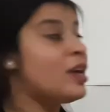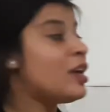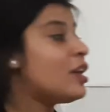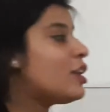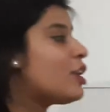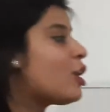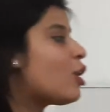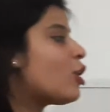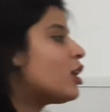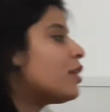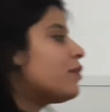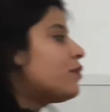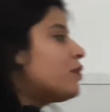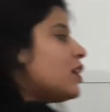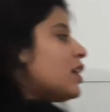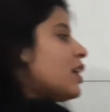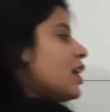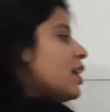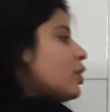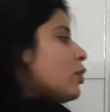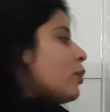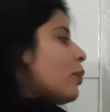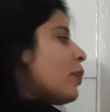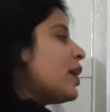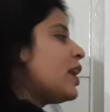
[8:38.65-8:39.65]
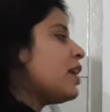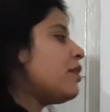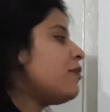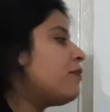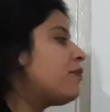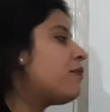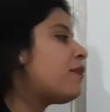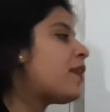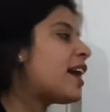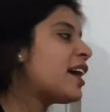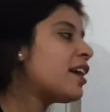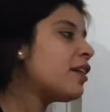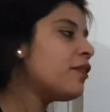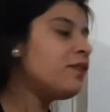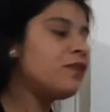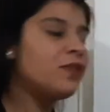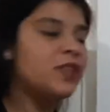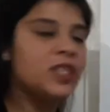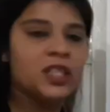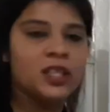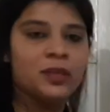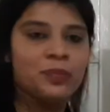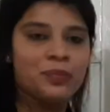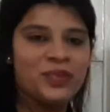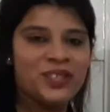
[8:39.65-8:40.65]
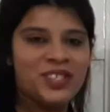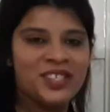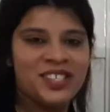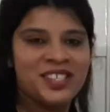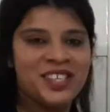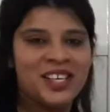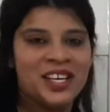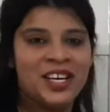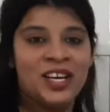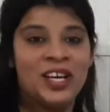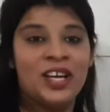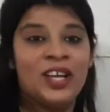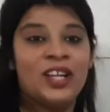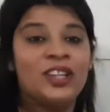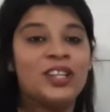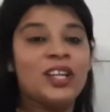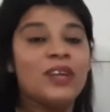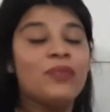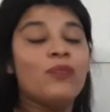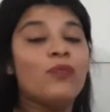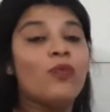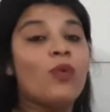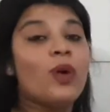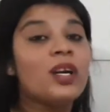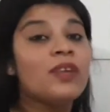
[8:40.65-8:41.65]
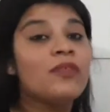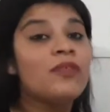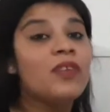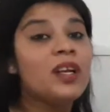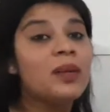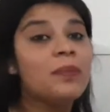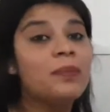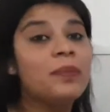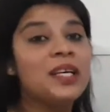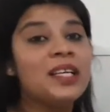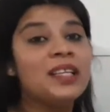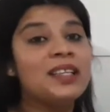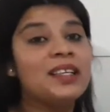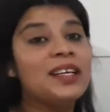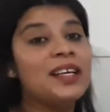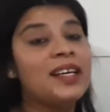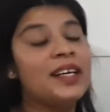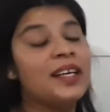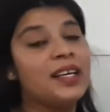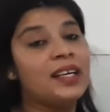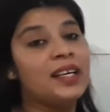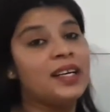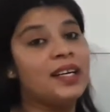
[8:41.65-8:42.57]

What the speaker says: Now if there are 25 terms, then what will be the,